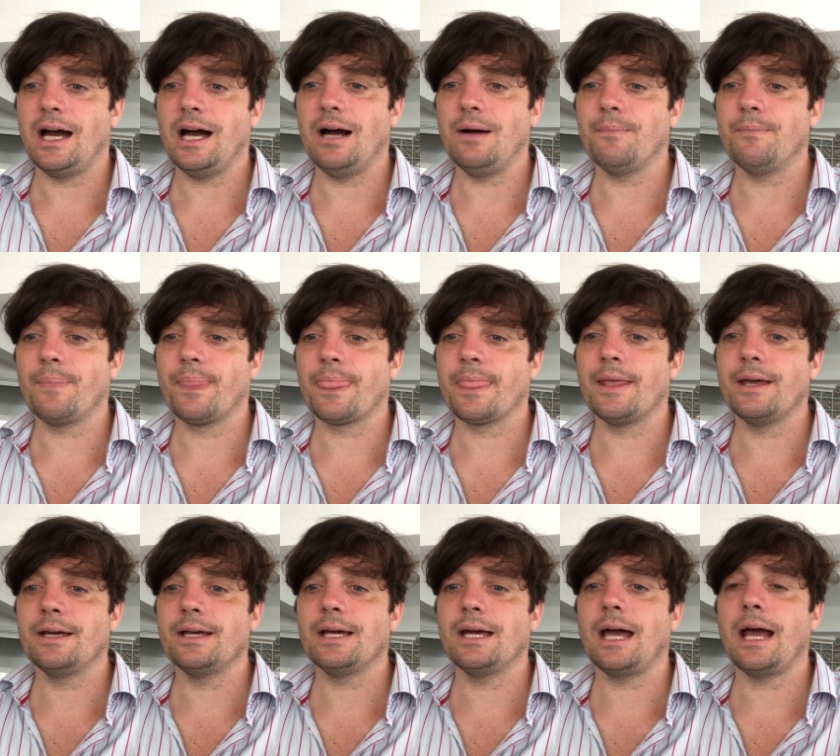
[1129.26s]
Um,
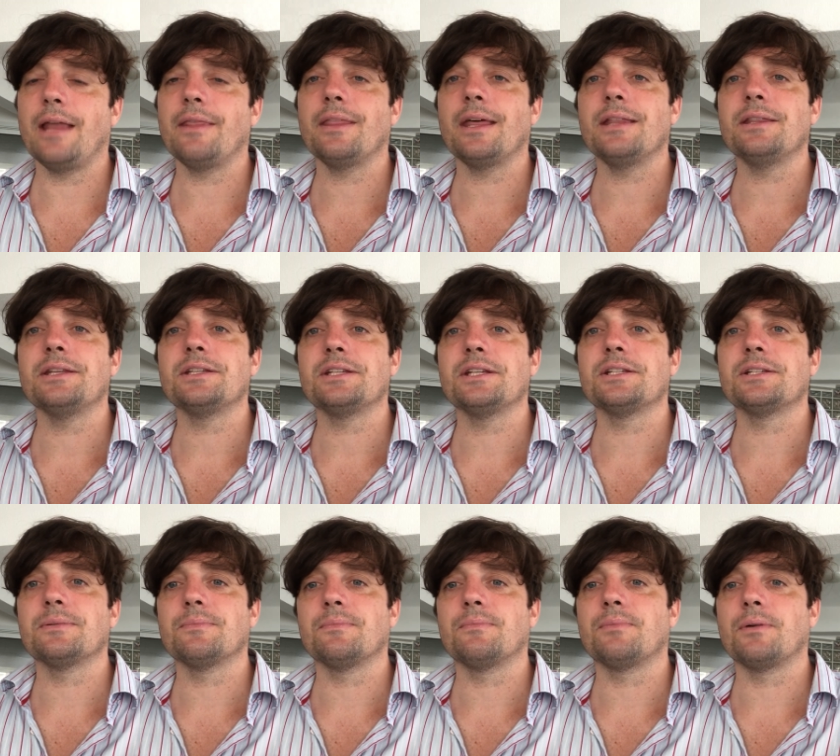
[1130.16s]
and then there's
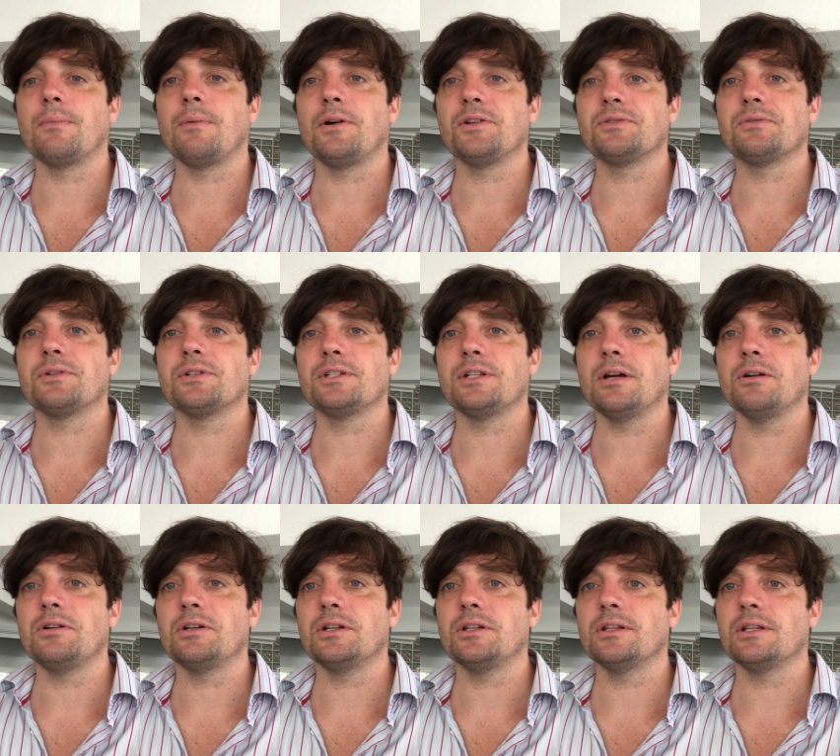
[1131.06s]
this preposterous
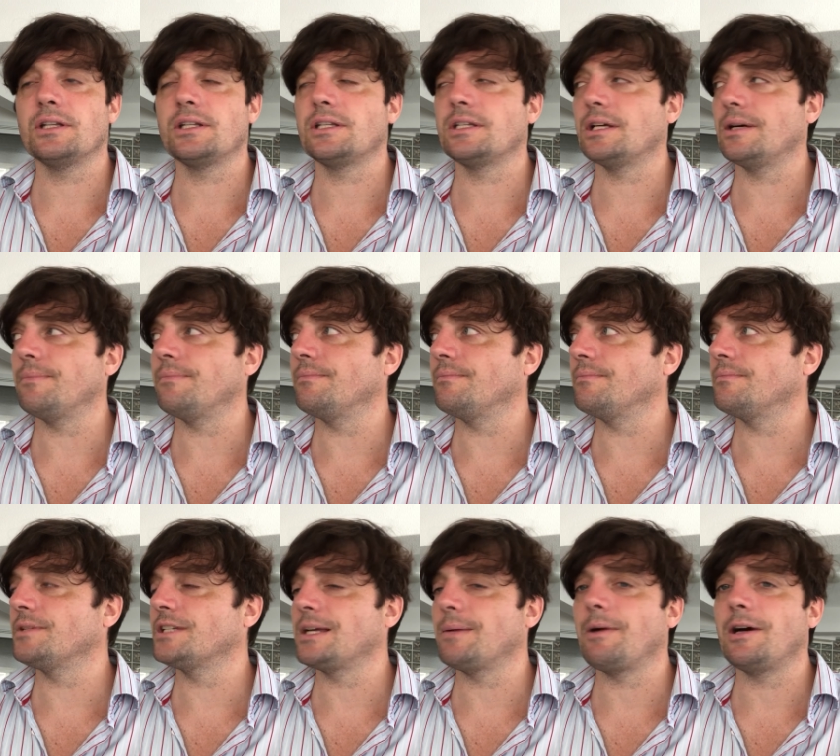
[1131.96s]
notion that um,
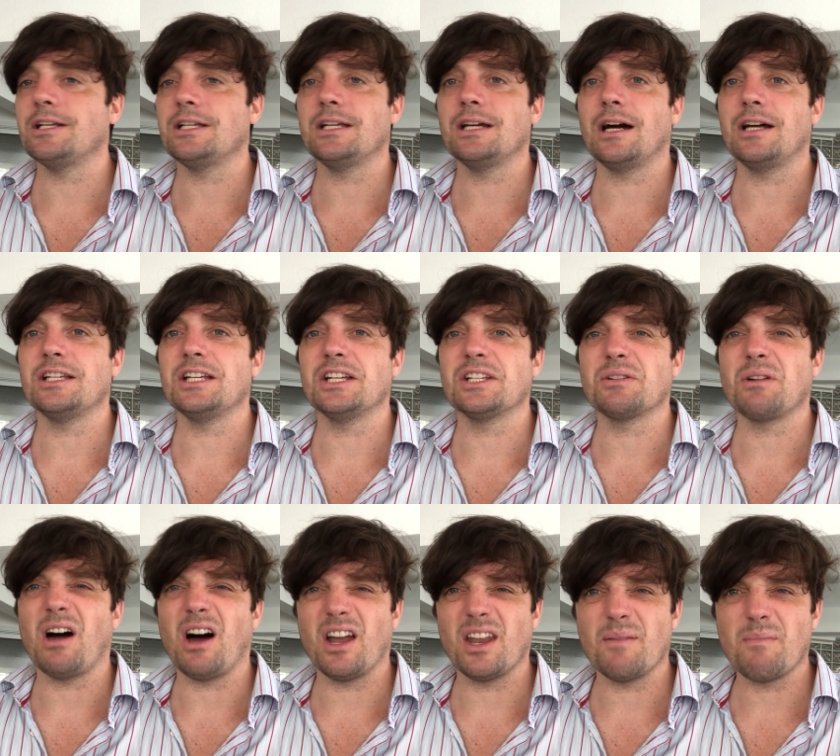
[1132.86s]
some ideas
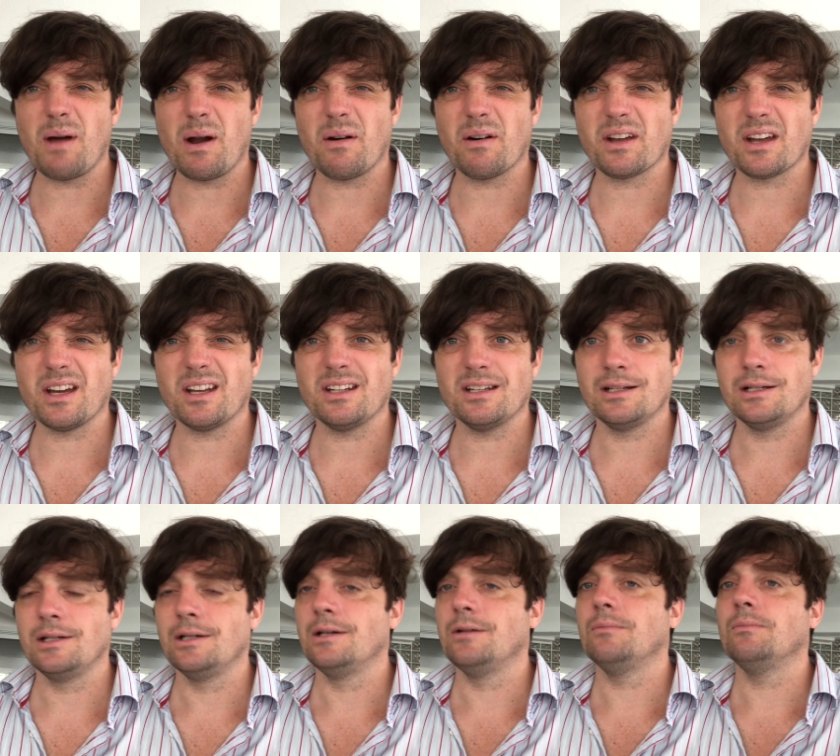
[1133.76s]
are un-American.
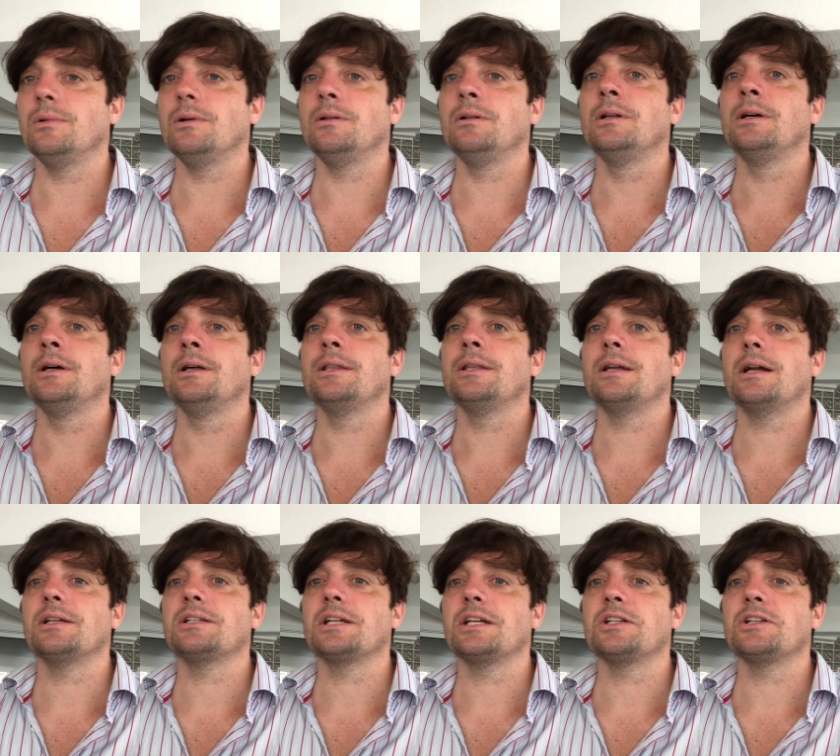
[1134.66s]
Well, the
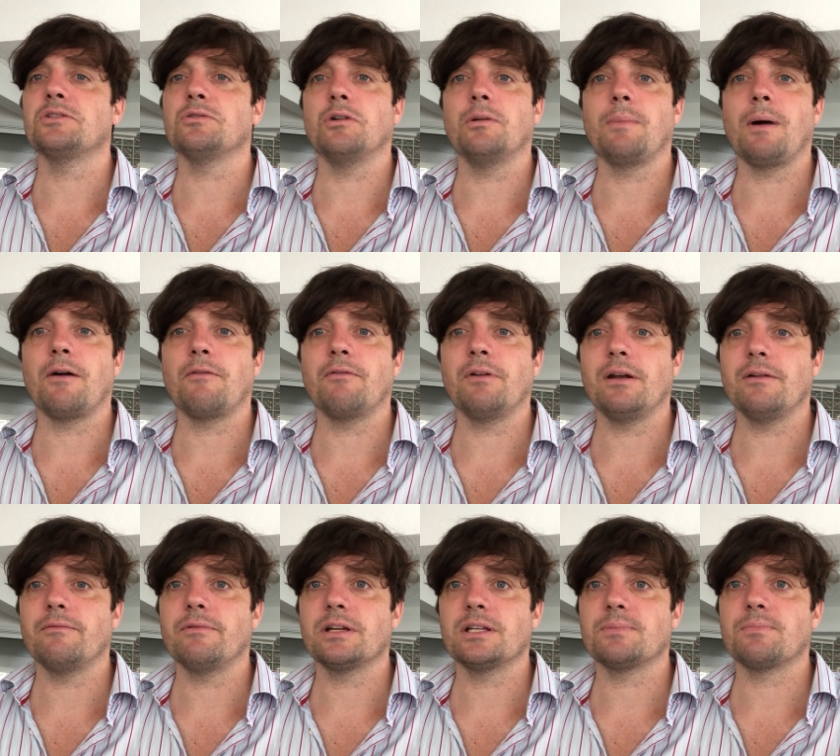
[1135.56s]
United States is all about
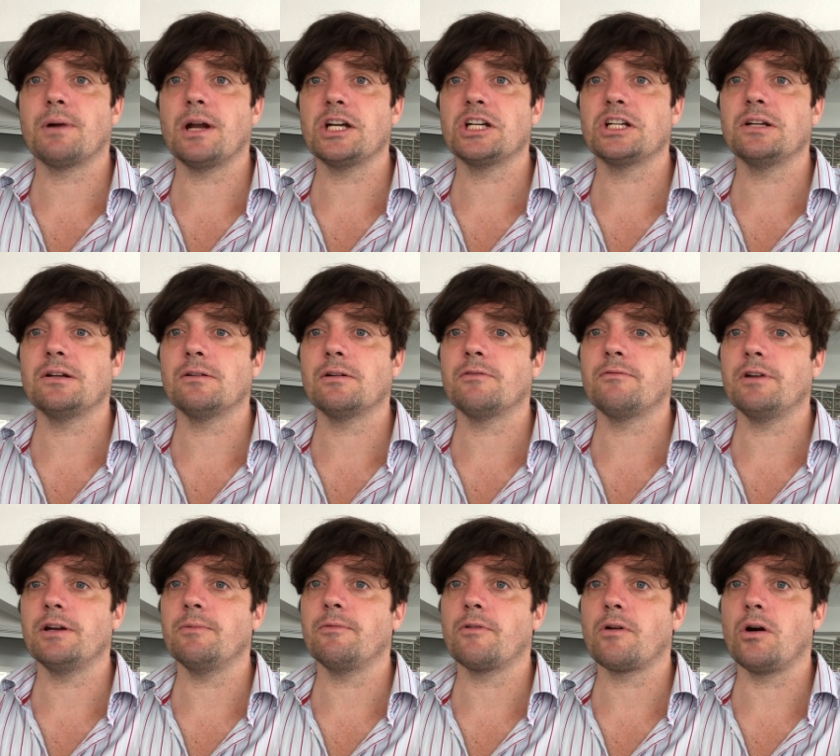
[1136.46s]
freedom of expression,
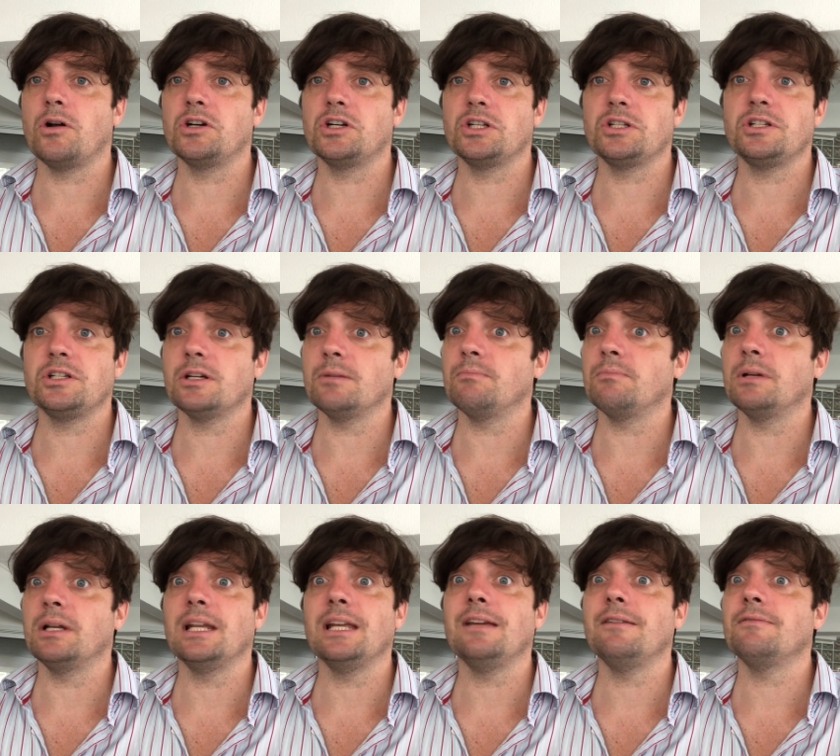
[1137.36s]
freedom of conscience. You can
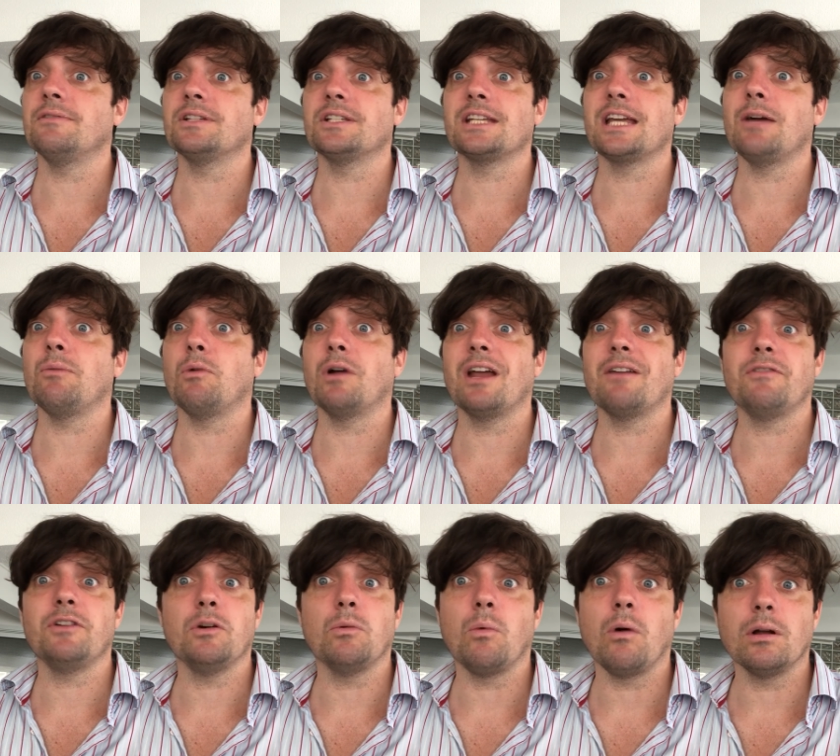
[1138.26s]
believe and say
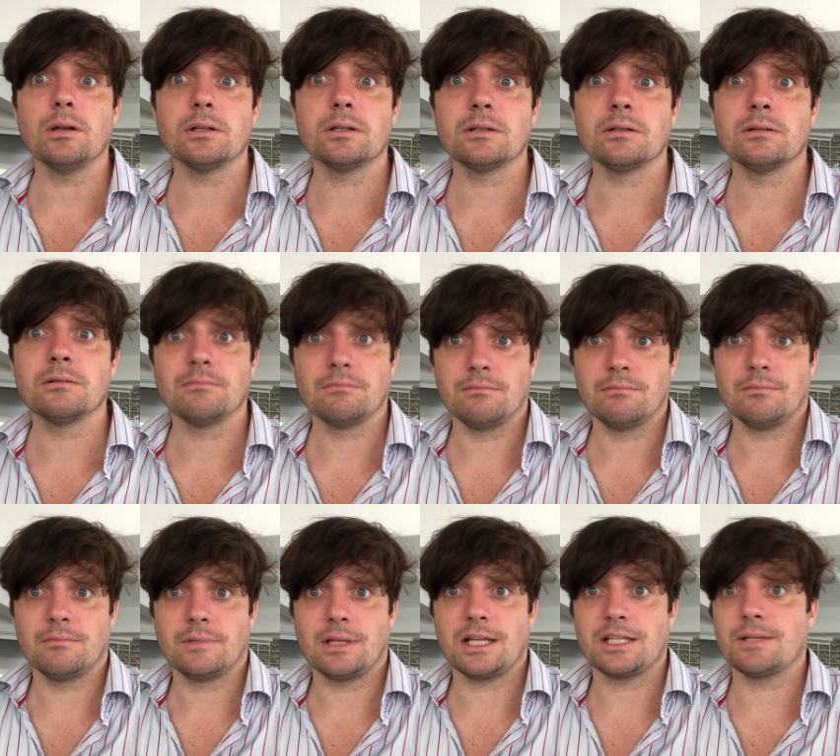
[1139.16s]
whatever you want.
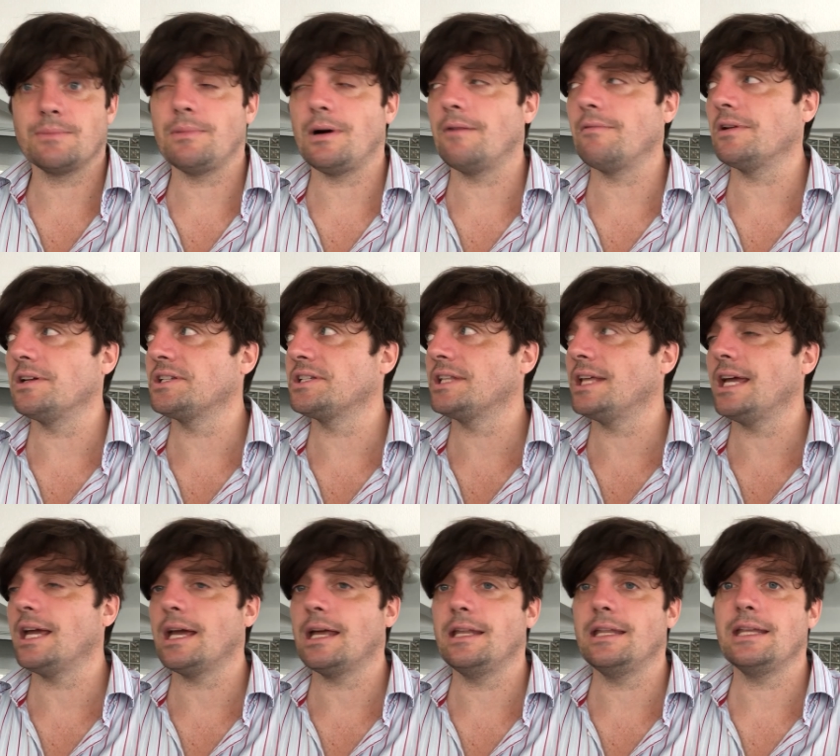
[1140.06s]
That's a marvelous
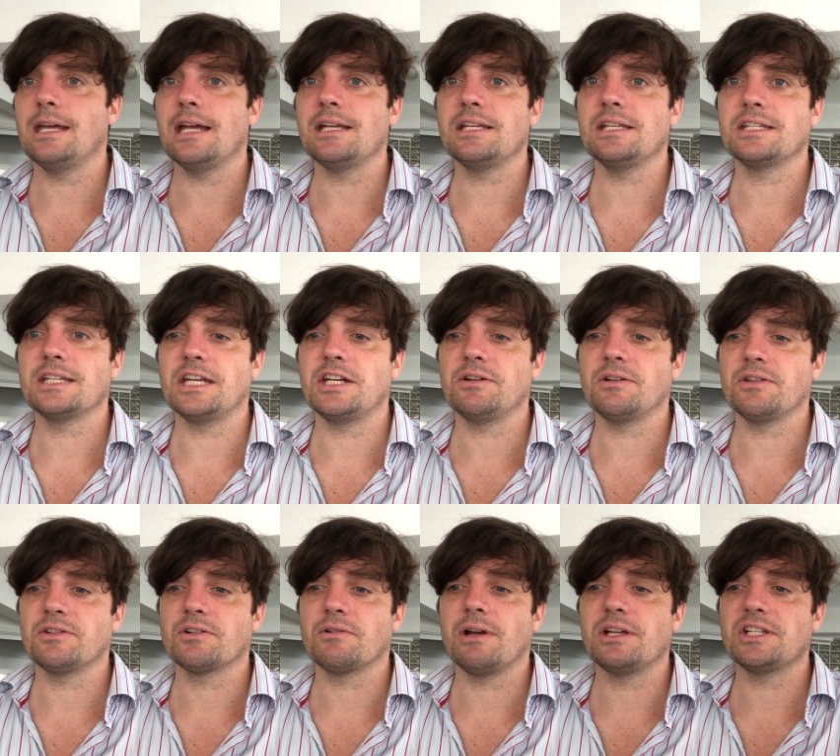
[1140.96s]
thing. And in the 18th century,
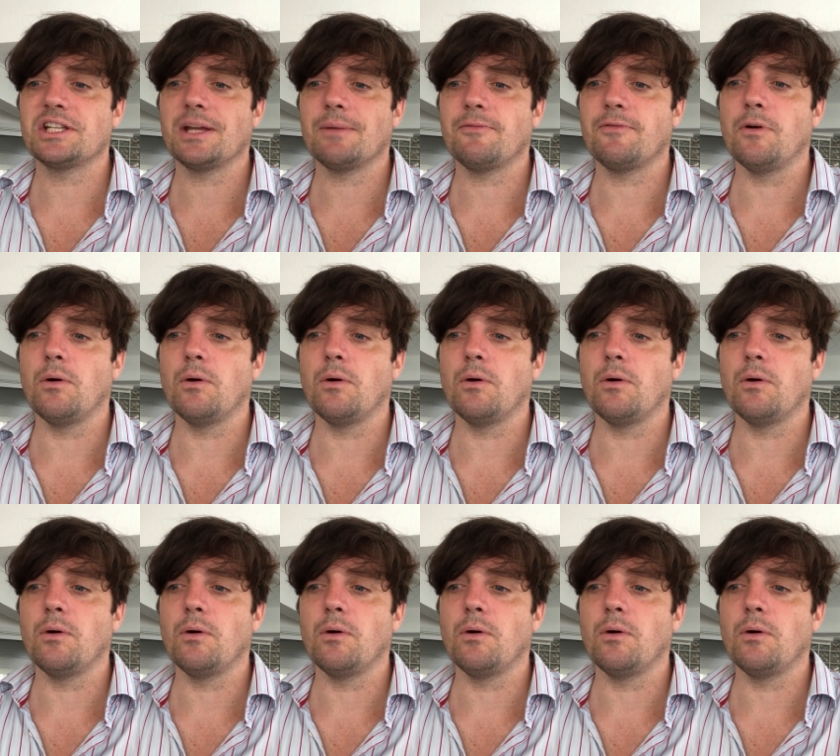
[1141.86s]
that was a great step